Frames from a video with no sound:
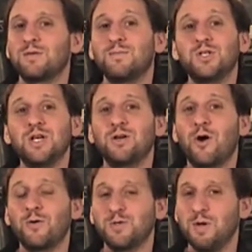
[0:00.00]
the machine could
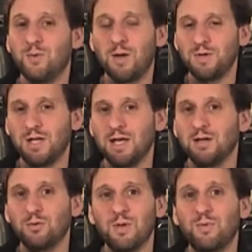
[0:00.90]
always be wiped
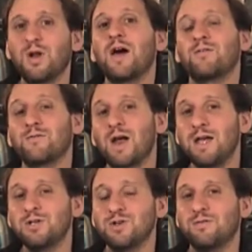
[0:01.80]
clean or be put out of
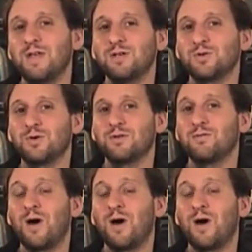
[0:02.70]
range of any sort of